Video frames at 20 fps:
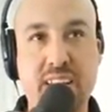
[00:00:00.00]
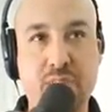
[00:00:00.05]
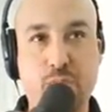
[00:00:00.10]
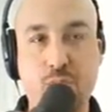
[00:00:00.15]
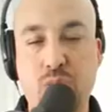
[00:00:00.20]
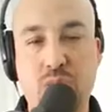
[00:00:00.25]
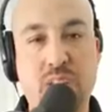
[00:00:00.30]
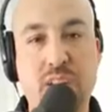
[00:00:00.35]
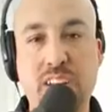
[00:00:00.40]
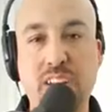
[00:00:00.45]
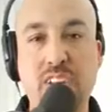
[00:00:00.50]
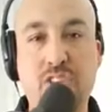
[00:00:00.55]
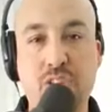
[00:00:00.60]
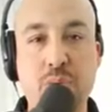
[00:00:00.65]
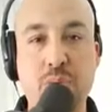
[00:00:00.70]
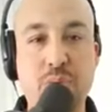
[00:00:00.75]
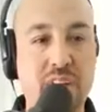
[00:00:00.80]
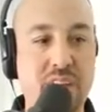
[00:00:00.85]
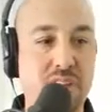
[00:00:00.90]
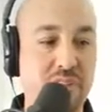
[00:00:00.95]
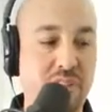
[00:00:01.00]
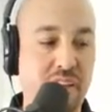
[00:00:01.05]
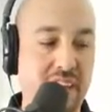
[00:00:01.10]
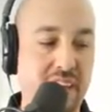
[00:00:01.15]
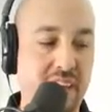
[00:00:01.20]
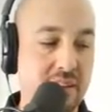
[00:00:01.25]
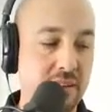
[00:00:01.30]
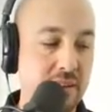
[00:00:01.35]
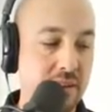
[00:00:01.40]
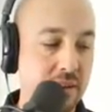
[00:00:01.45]
like they weren't going to do
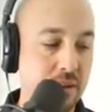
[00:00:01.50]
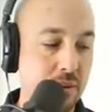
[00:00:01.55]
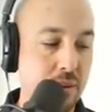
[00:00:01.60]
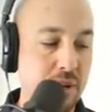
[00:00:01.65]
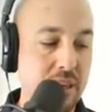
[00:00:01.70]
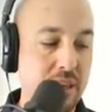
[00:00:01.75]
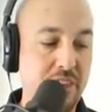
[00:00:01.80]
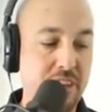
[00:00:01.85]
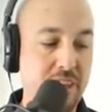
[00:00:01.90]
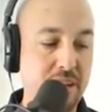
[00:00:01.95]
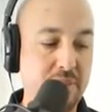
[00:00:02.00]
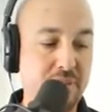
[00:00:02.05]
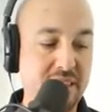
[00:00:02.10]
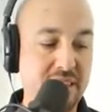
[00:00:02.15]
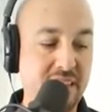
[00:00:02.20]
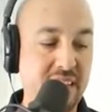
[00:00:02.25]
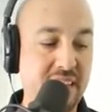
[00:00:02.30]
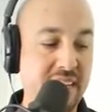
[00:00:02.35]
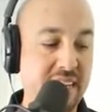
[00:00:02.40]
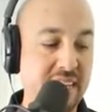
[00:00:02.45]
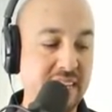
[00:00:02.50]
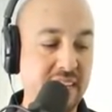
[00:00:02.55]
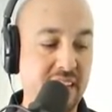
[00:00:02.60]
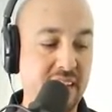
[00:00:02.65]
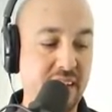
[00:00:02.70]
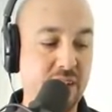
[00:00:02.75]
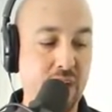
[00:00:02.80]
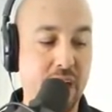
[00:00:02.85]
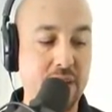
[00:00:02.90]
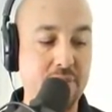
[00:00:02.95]
anything with it, but they did, and
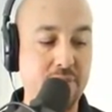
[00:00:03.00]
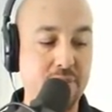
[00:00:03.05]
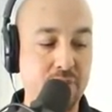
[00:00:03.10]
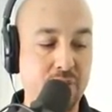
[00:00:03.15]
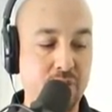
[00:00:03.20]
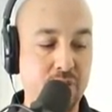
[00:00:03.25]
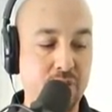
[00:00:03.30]
they grabbed him.